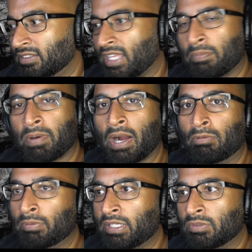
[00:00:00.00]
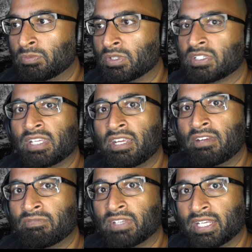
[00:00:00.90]
they probably
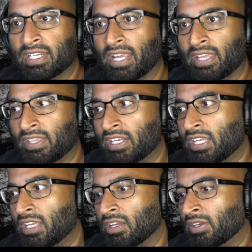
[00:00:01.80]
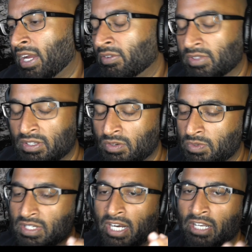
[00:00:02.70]
received it and then he now it
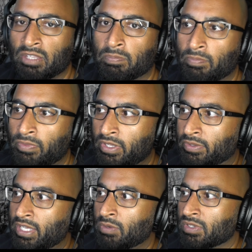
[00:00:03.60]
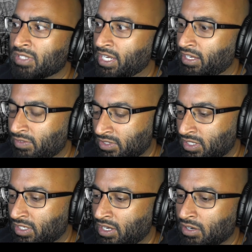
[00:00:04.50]
was kind of the the thing was like if the
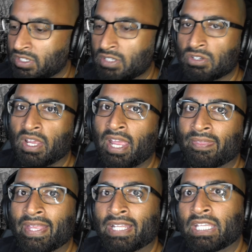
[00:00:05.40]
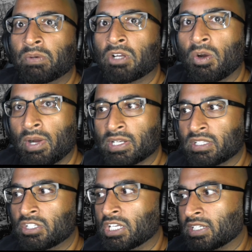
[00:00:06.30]
synagogue receives okay and then they would go out
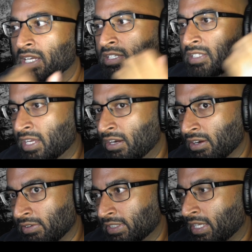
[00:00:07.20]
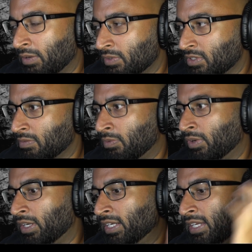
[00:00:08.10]
to the gentiles in the area right that was their
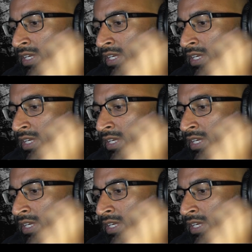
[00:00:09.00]
point